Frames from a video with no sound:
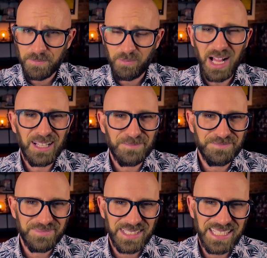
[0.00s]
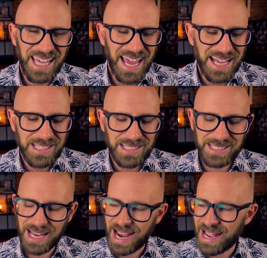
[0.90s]
Well, yes
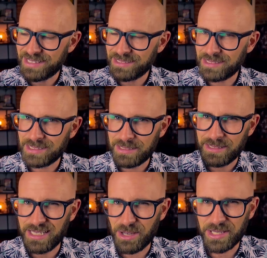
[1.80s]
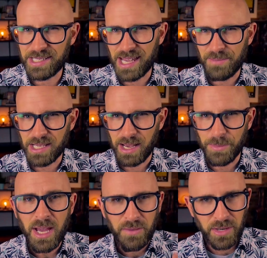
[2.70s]
and no at the same time. For